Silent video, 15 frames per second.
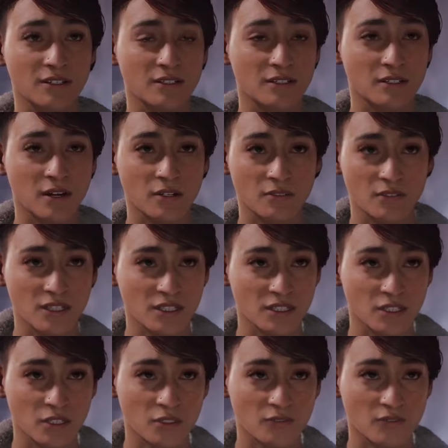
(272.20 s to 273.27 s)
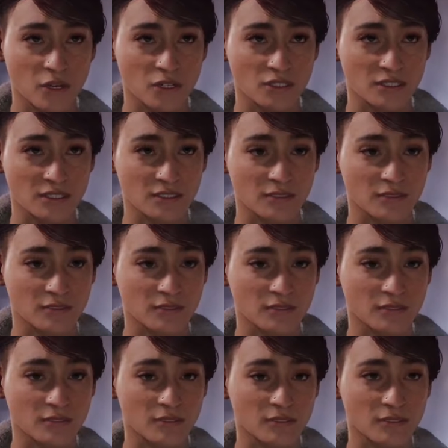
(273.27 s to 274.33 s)
None of this is your fault.
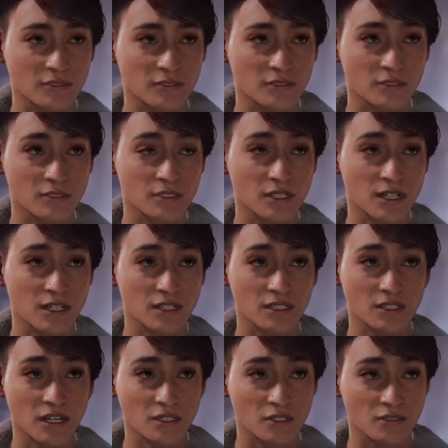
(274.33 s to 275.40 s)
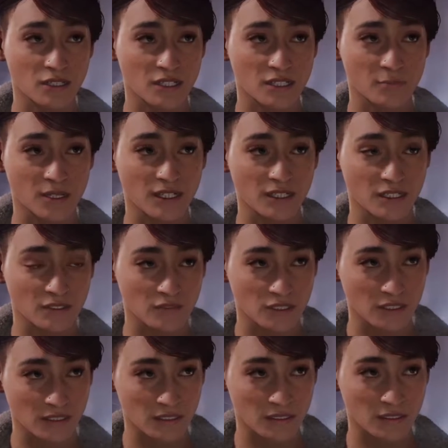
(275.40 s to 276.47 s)
And it's not too late to make a
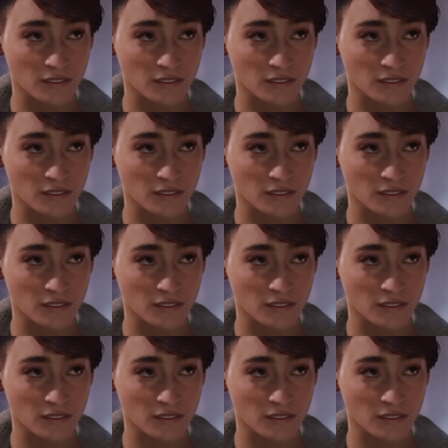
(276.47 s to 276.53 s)
difference.